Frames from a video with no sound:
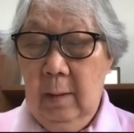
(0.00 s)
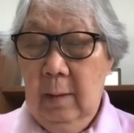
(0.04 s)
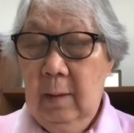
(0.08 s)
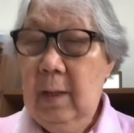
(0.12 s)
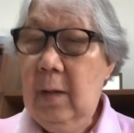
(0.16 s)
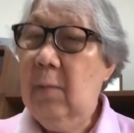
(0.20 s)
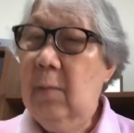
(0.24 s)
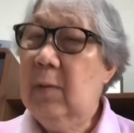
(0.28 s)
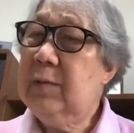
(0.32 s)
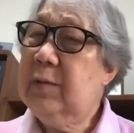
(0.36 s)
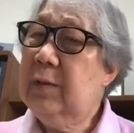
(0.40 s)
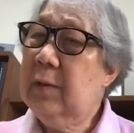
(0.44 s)

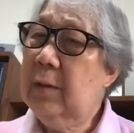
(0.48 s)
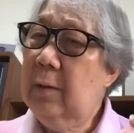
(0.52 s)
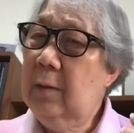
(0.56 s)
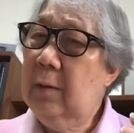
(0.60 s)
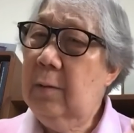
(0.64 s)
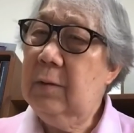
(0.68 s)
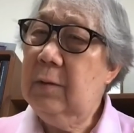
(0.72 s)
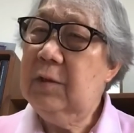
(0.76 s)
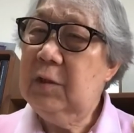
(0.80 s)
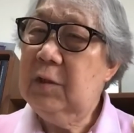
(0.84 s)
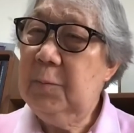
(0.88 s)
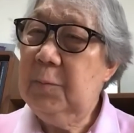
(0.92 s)
There was a
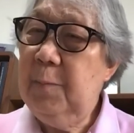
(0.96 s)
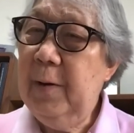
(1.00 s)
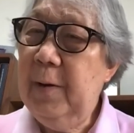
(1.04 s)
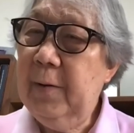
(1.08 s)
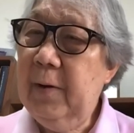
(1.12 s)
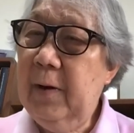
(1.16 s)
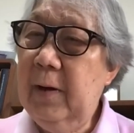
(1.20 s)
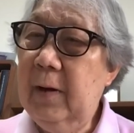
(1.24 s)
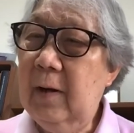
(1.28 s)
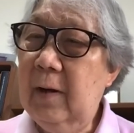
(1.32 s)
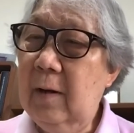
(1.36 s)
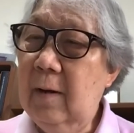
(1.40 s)
good
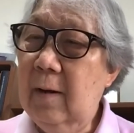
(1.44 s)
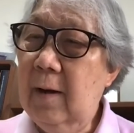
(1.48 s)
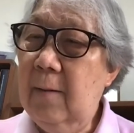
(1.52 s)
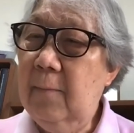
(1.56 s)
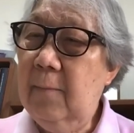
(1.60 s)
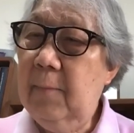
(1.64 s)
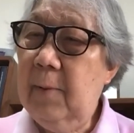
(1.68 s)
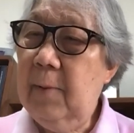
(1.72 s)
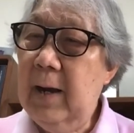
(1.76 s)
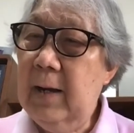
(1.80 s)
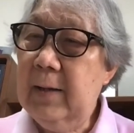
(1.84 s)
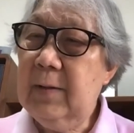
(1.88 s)
spirit
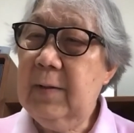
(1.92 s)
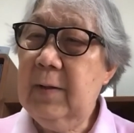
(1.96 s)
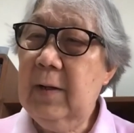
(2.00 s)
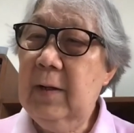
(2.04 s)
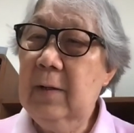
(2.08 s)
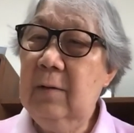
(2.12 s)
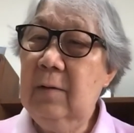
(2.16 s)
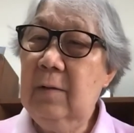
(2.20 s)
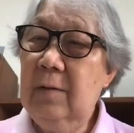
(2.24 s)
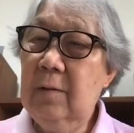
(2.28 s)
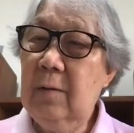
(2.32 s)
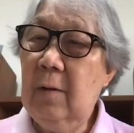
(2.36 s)
of
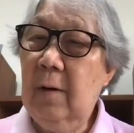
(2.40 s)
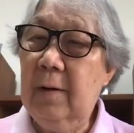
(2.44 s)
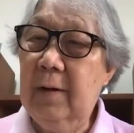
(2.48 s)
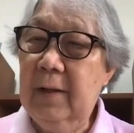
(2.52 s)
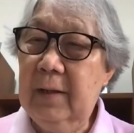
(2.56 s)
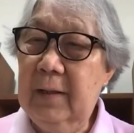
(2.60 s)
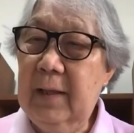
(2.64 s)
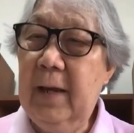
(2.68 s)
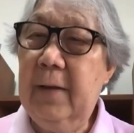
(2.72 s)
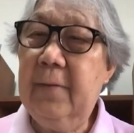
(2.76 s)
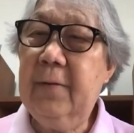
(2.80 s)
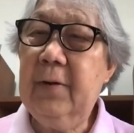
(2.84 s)
ASEAN
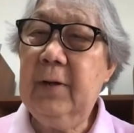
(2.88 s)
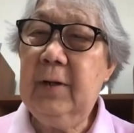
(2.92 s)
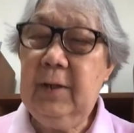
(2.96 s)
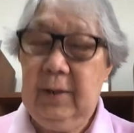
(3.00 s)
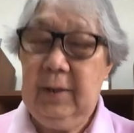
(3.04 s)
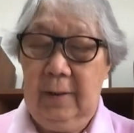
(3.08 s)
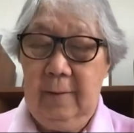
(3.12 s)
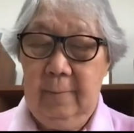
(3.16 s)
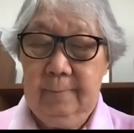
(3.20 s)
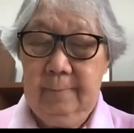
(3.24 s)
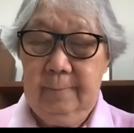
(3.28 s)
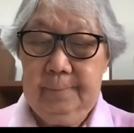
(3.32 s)

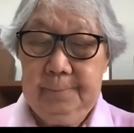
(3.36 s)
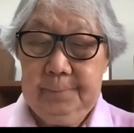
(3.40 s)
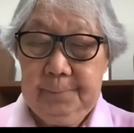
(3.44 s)
solidarity.